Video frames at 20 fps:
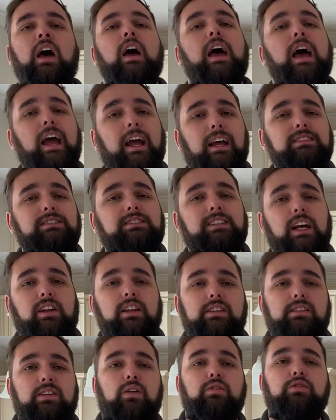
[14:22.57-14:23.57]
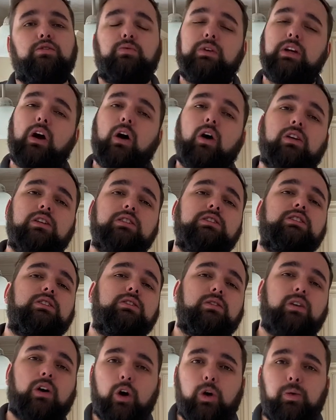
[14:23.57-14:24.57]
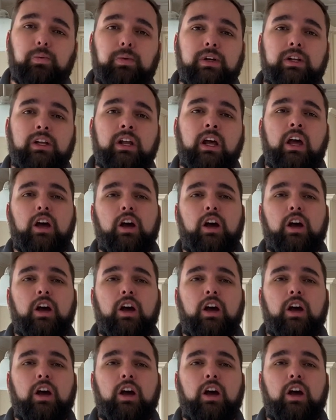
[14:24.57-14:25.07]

As Down East Homes, we are still open,